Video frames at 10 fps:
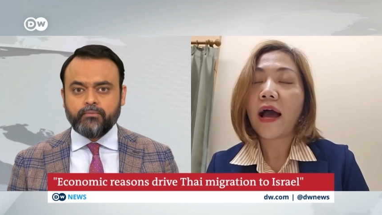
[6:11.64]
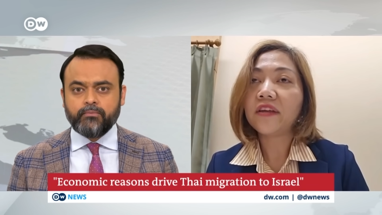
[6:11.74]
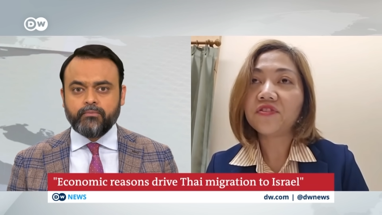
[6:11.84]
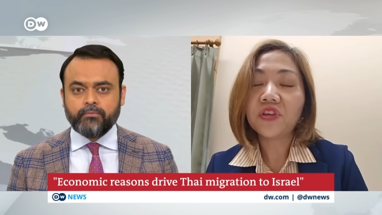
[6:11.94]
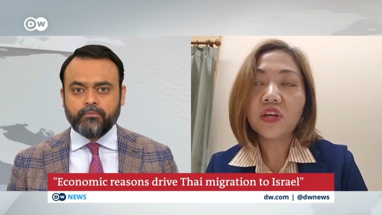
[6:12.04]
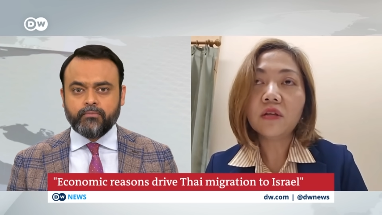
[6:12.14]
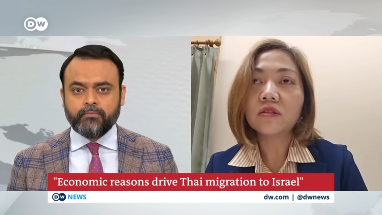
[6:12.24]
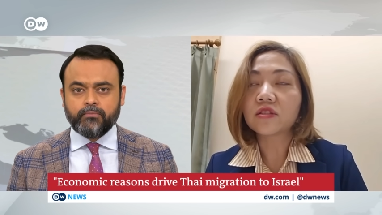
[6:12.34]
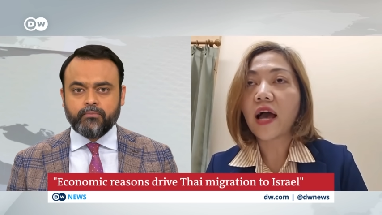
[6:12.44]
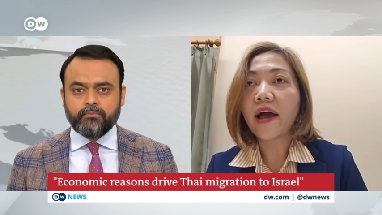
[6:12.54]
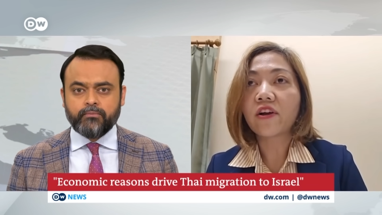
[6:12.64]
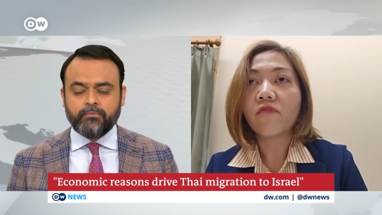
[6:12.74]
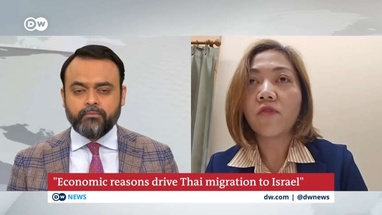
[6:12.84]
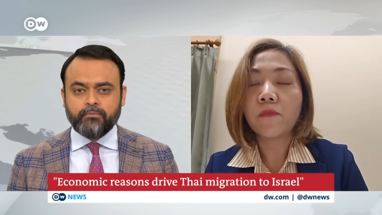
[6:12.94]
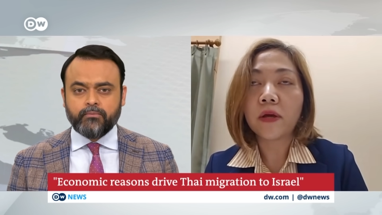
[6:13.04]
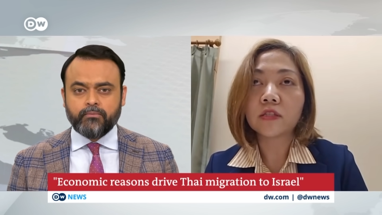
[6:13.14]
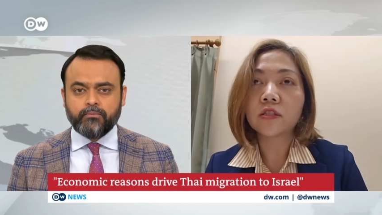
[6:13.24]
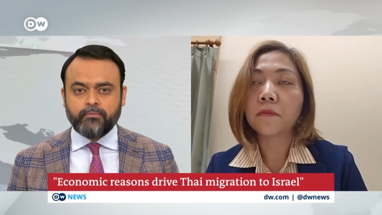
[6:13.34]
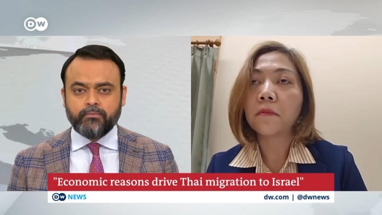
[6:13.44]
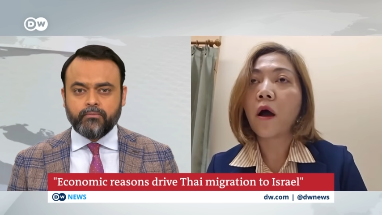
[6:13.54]
Speaker 1: I think the Thai
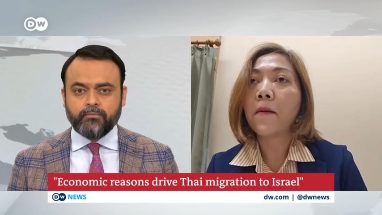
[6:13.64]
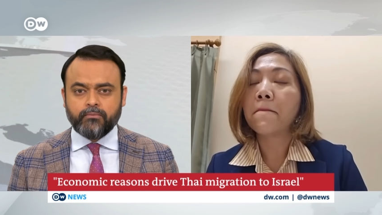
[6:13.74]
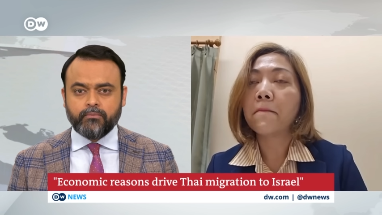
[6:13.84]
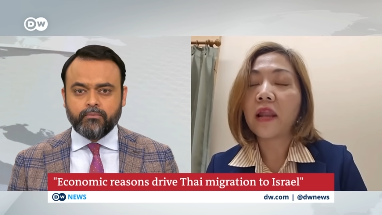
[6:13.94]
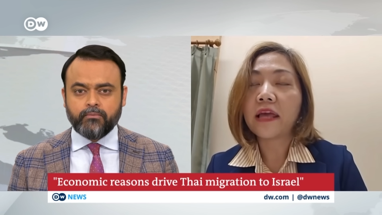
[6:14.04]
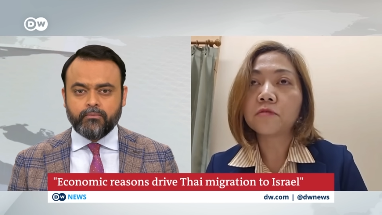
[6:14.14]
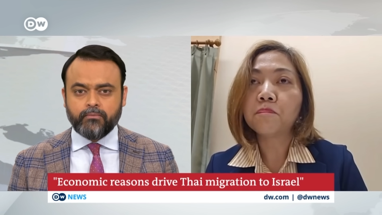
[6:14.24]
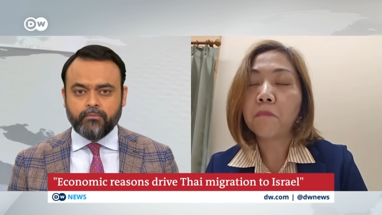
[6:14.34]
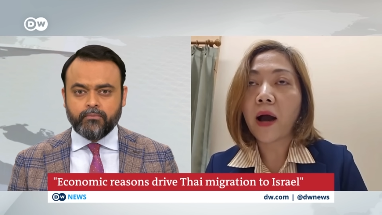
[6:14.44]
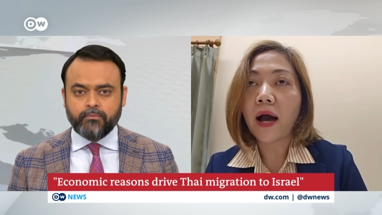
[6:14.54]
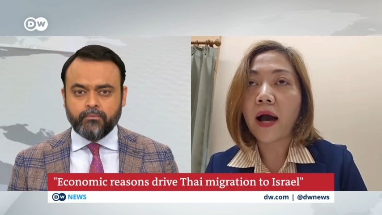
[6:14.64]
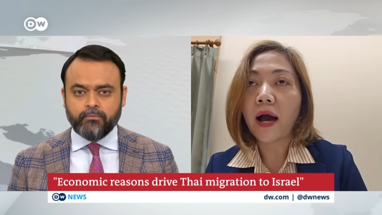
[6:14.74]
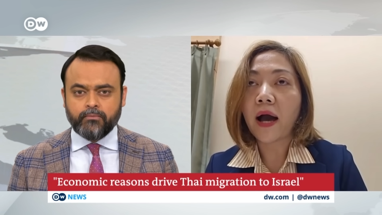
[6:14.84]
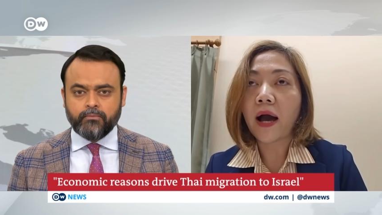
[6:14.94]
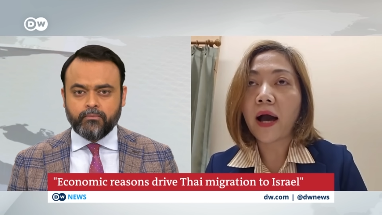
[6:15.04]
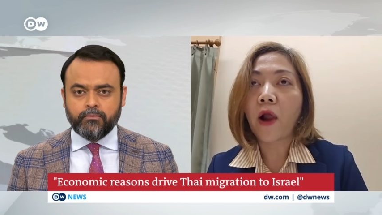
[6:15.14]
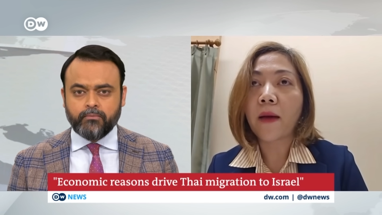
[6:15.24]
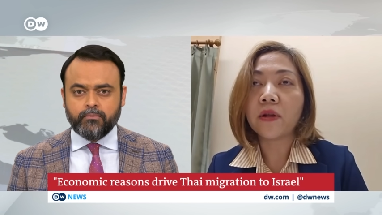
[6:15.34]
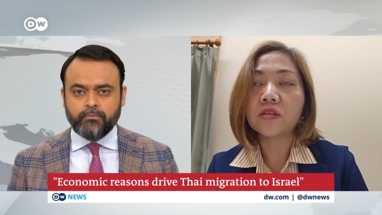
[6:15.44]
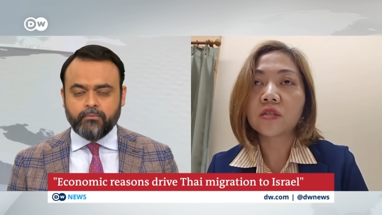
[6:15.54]
government, led by
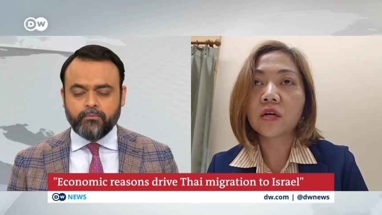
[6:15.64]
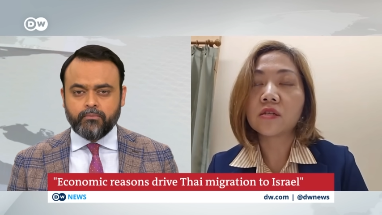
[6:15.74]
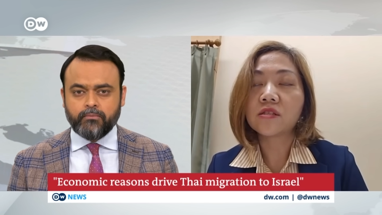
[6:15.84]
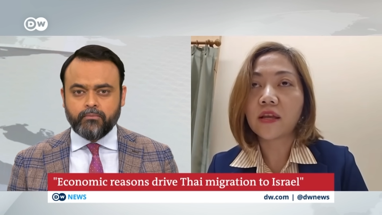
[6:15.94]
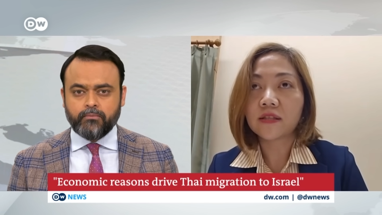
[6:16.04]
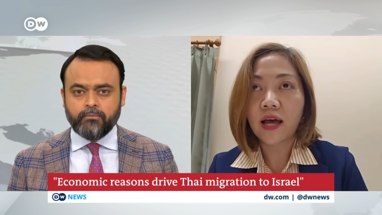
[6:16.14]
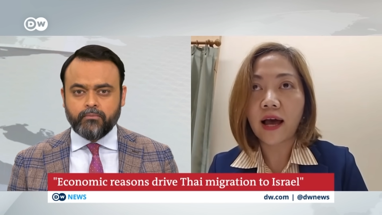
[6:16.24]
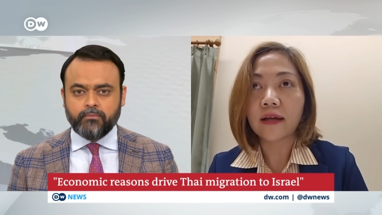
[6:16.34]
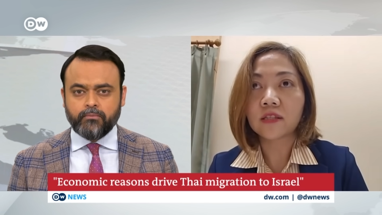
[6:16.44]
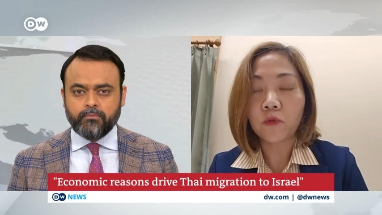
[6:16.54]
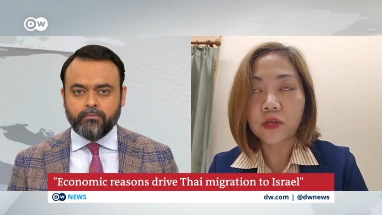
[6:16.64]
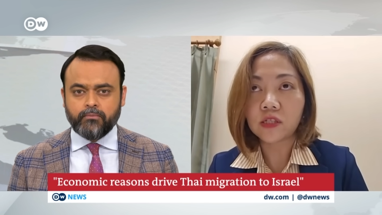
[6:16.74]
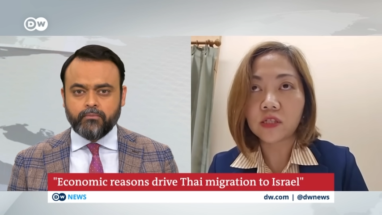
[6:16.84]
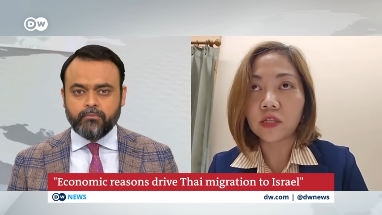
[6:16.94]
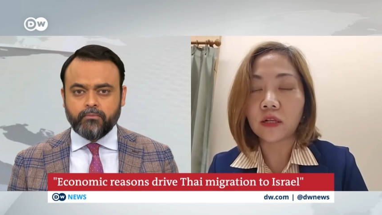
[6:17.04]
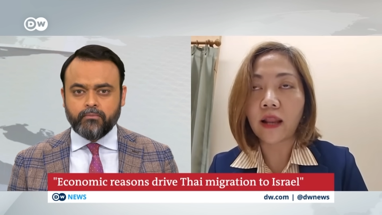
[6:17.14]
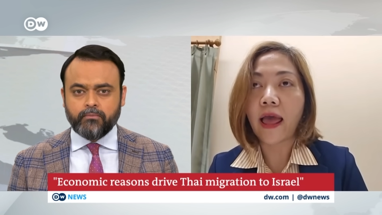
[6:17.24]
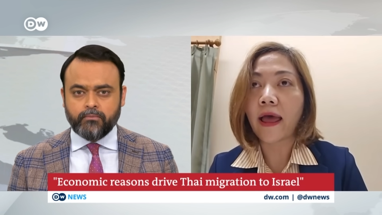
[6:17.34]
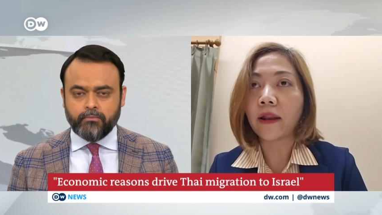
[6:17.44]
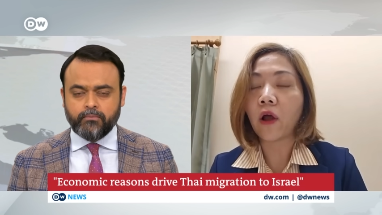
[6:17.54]
Prime Minister Srettha Thavisin
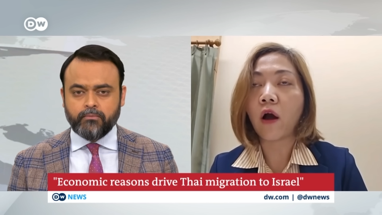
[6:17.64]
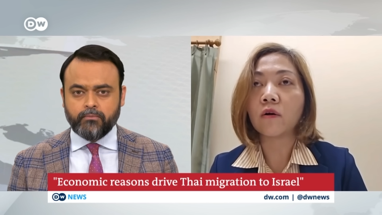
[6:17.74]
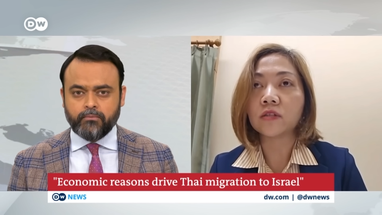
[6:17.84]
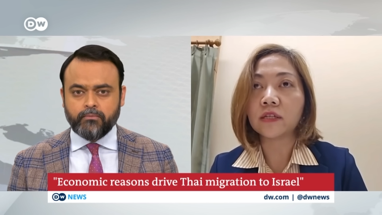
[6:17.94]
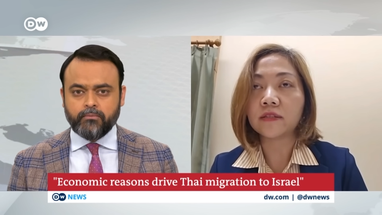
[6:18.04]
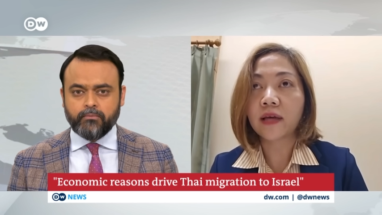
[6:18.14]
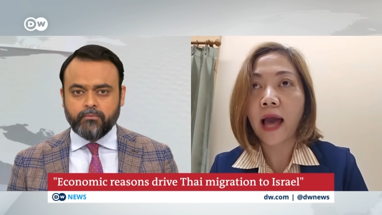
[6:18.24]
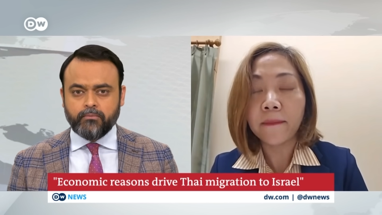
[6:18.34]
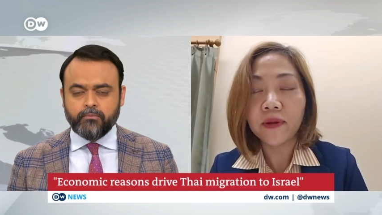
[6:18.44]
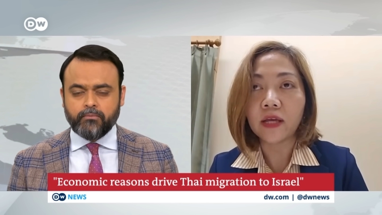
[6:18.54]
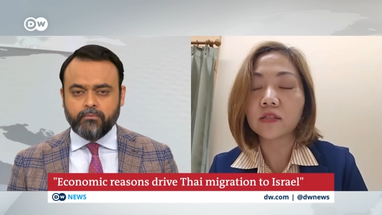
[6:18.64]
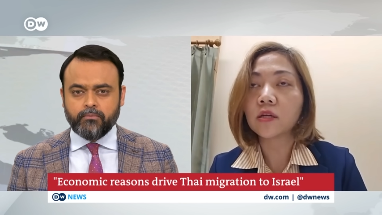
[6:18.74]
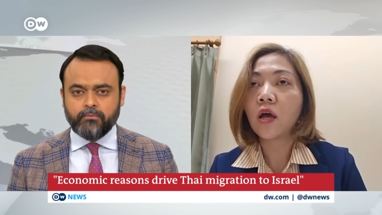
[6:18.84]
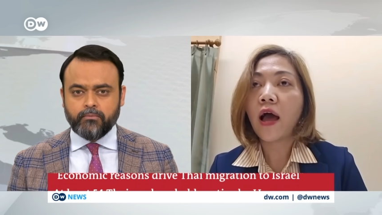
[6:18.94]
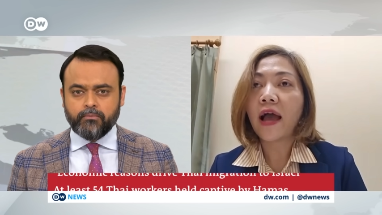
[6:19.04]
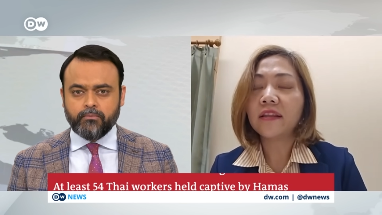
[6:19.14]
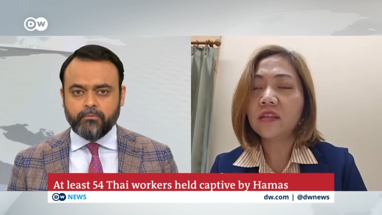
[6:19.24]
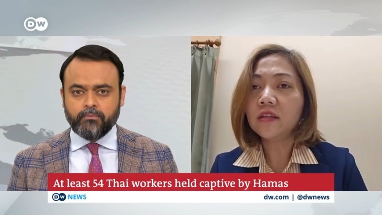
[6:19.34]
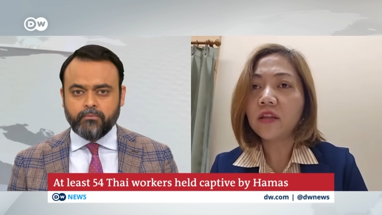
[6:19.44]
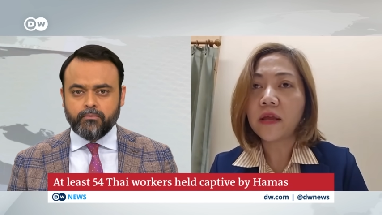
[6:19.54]
and all the cabinet, I
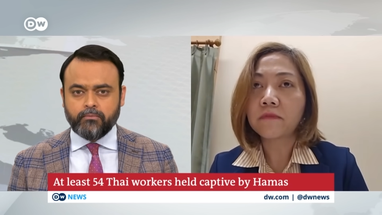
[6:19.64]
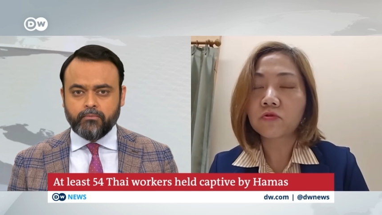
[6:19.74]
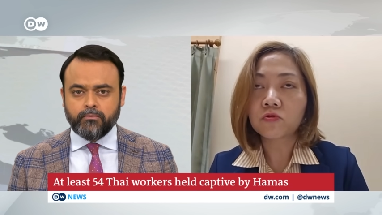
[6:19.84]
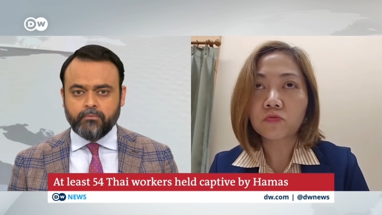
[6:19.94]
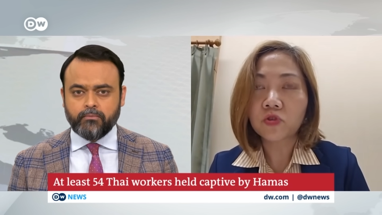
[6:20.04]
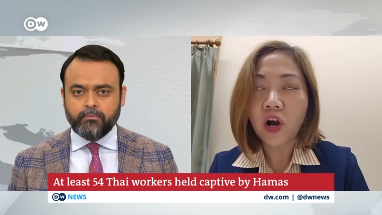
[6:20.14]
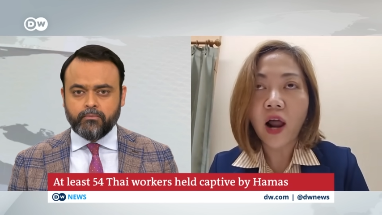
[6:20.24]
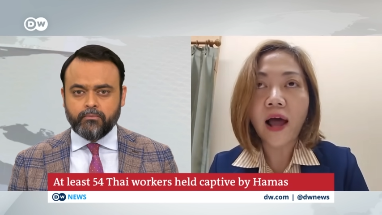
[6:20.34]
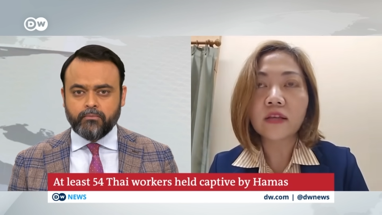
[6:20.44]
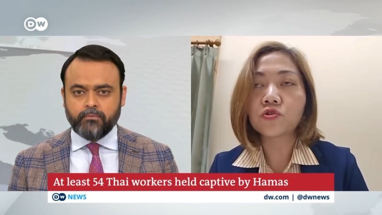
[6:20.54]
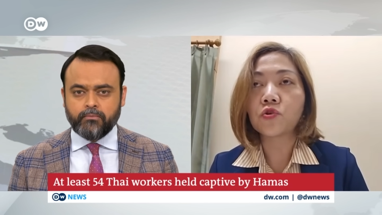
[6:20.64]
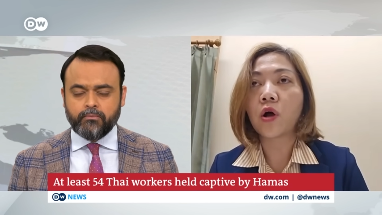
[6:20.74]
think they try so